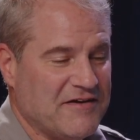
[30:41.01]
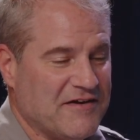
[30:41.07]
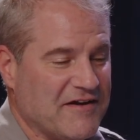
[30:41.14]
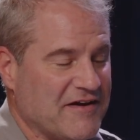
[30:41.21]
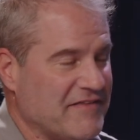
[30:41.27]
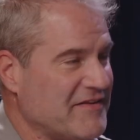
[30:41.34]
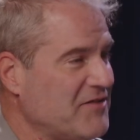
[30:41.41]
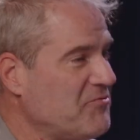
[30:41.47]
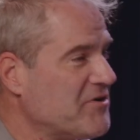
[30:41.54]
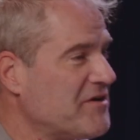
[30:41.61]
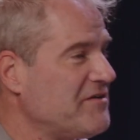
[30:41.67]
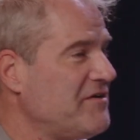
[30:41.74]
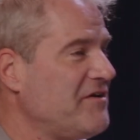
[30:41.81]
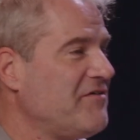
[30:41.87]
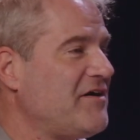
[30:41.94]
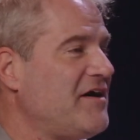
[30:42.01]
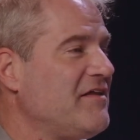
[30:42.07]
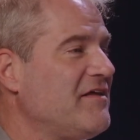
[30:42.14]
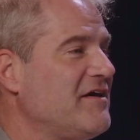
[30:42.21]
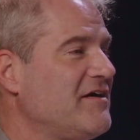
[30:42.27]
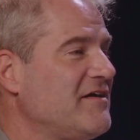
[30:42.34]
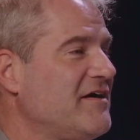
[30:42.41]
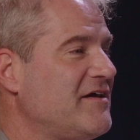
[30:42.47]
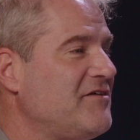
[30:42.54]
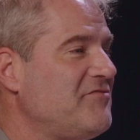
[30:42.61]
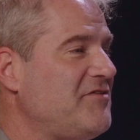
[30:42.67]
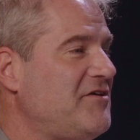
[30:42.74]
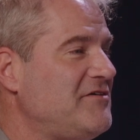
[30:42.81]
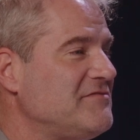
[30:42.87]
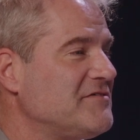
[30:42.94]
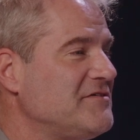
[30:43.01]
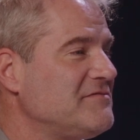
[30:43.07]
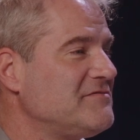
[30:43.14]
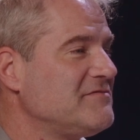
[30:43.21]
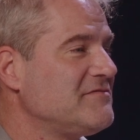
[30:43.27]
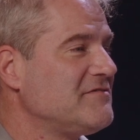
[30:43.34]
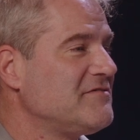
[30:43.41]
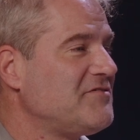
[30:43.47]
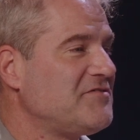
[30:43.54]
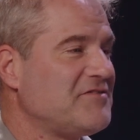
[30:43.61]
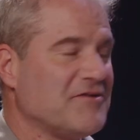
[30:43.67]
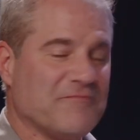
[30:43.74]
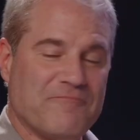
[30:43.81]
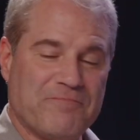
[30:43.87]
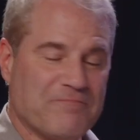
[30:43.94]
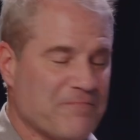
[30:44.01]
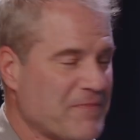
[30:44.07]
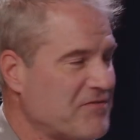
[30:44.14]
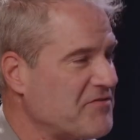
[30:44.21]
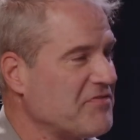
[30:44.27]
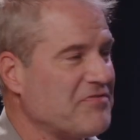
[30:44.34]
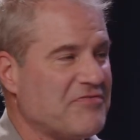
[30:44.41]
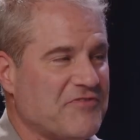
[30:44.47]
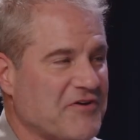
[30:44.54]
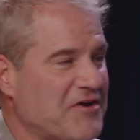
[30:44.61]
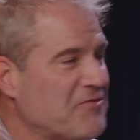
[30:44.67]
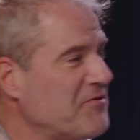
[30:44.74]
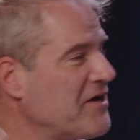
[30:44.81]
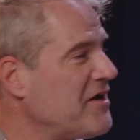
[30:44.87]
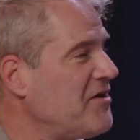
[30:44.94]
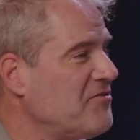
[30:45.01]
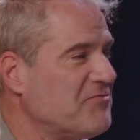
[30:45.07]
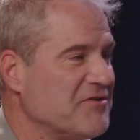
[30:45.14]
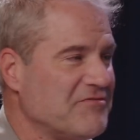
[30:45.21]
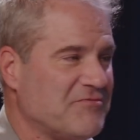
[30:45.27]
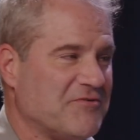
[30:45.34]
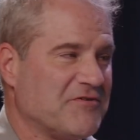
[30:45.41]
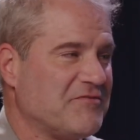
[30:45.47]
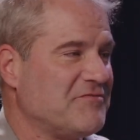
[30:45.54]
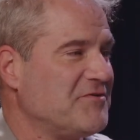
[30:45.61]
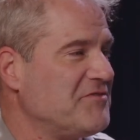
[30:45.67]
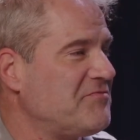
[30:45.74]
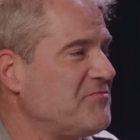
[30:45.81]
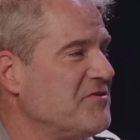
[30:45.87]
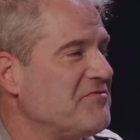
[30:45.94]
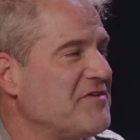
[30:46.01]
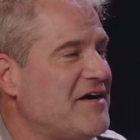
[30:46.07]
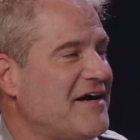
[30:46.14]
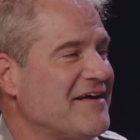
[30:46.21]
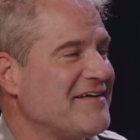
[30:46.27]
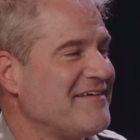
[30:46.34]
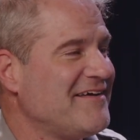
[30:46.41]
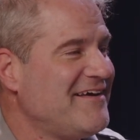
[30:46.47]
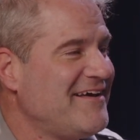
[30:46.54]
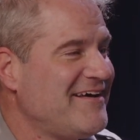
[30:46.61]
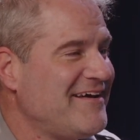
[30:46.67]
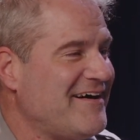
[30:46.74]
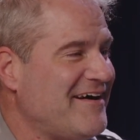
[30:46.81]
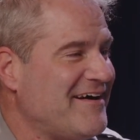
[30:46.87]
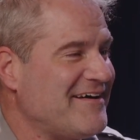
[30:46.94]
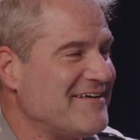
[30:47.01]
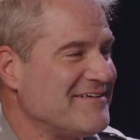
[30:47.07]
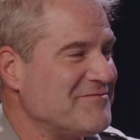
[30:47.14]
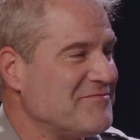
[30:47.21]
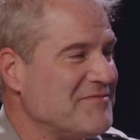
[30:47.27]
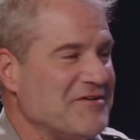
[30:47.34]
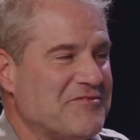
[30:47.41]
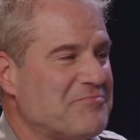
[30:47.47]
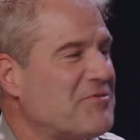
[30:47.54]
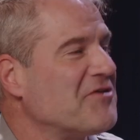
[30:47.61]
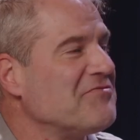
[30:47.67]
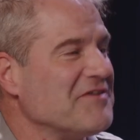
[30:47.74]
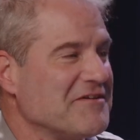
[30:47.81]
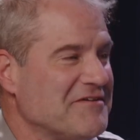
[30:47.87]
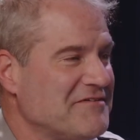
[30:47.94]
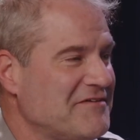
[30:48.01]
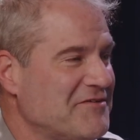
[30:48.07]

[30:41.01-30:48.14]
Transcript: and they wanted to know how they could get involved. So here we go. We've got it. It's perfect. It